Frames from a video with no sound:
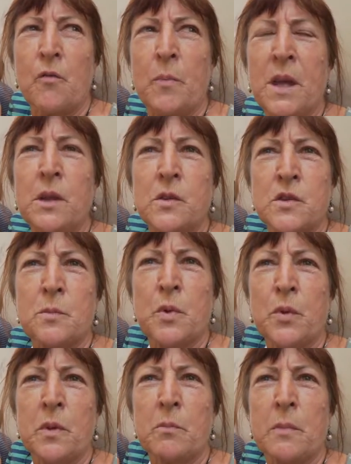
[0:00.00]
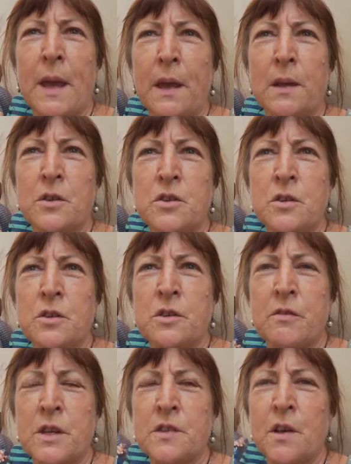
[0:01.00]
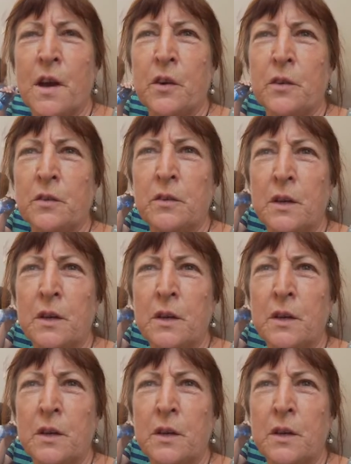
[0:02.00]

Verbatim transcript: bins to put them back into to recycle.